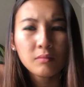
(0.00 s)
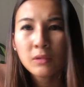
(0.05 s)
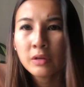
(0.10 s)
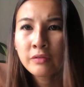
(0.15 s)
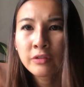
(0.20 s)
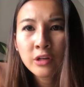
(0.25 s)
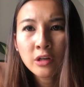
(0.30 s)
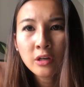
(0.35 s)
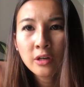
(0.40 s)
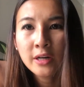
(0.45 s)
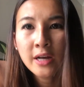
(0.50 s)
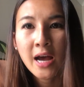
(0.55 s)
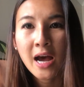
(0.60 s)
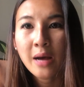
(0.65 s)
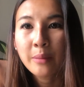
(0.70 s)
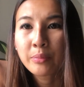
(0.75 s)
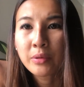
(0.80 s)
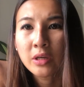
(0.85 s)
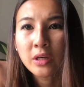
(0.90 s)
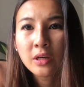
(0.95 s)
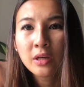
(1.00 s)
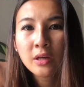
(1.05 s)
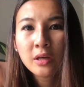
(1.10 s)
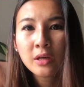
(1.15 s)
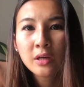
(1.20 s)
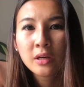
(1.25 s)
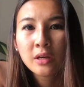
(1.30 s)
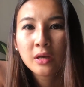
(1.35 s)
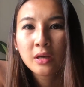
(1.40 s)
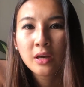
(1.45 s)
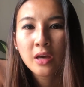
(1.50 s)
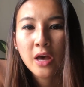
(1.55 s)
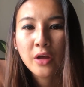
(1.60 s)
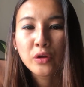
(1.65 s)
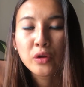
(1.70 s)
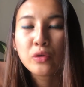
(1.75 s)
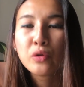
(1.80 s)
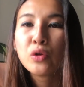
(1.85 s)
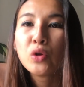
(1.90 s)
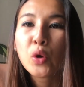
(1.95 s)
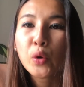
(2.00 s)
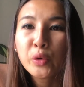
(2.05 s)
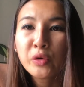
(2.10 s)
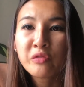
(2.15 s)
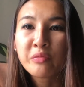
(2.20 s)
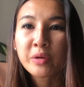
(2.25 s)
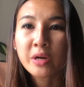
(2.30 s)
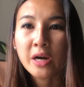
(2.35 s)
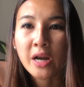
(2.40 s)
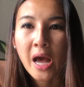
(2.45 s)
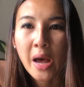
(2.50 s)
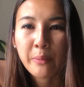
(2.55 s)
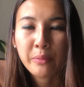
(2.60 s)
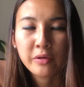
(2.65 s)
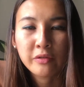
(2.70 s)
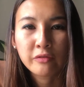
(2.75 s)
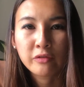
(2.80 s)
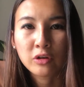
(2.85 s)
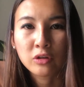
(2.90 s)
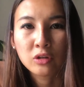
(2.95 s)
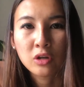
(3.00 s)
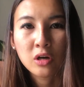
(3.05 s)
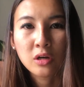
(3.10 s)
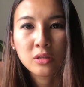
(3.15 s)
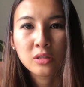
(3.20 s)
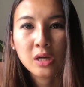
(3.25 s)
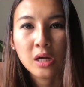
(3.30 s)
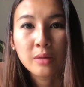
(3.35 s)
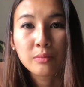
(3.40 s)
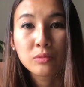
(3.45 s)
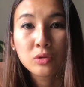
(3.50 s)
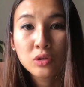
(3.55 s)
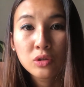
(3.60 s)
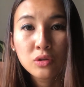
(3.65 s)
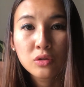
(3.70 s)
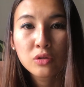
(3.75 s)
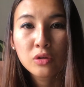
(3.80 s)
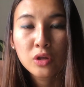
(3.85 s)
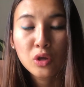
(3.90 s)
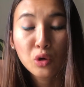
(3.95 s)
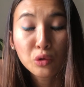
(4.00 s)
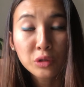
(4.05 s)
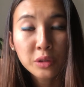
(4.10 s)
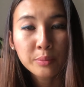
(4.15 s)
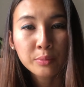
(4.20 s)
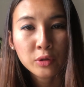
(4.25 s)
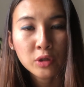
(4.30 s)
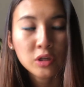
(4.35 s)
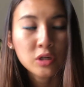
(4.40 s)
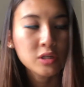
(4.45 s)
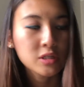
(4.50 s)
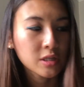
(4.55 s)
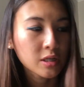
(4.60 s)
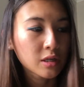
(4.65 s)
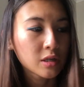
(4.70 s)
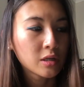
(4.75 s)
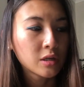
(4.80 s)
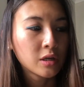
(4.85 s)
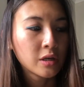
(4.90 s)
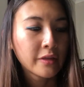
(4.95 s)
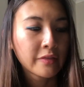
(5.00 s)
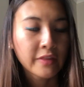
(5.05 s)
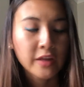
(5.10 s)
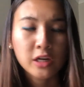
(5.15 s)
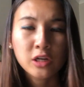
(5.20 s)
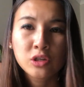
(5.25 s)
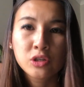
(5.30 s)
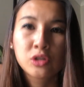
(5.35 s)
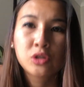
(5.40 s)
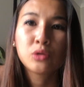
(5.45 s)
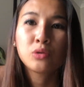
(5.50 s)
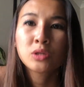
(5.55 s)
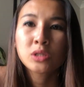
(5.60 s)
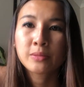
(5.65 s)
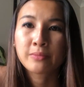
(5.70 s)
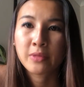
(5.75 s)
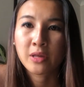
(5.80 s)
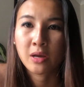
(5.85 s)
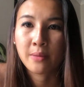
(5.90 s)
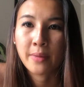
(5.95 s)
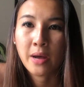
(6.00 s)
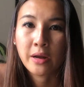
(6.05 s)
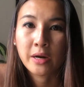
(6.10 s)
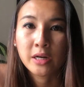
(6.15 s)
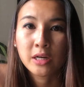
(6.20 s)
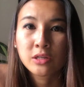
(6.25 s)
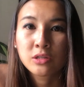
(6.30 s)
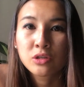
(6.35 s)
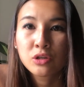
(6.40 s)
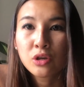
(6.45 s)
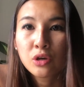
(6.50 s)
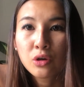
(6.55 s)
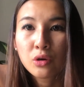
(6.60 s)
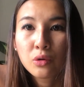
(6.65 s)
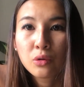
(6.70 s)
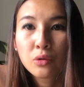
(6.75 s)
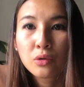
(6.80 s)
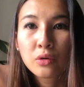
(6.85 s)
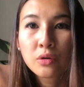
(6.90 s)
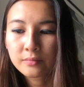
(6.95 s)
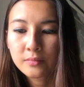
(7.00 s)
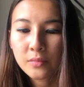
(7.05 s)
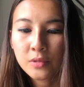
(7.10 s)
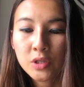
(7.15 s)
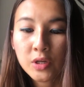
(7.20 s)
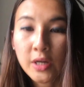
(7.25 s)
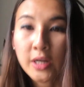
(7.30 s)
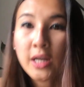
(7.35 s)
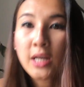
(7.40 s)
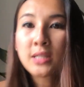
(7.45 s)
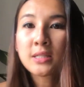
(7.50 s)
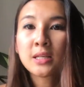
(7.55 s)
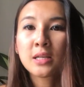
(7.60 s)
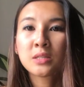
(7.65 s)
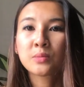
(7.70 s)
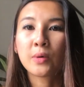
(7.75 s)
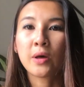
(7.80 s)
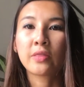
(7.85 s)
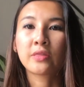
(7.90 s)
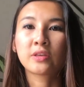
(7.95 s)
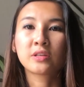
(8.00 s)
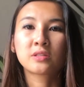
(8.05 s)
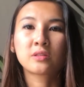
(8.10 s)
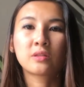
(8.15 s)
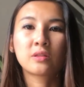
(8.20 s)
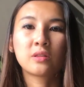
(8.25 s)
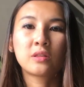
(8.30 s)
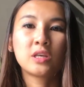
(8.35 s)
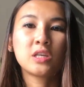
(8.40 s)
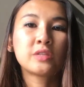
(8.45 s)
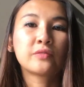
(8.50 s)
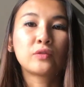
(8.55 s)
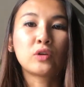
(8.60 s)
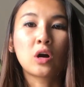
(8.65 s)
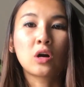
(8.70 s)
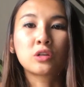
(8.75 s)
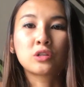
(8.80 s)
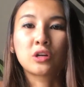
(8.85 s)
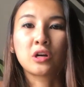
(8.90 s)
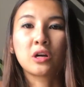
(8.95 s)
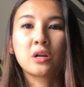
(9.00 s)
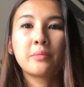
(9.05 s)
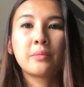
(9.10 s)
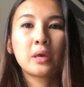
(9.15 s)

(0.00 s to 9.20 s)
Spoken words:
If you're unhappy, and you know you've been unhappy for a long time, the only person that can do something about it is you. So I guess that's what these vlogs are gonna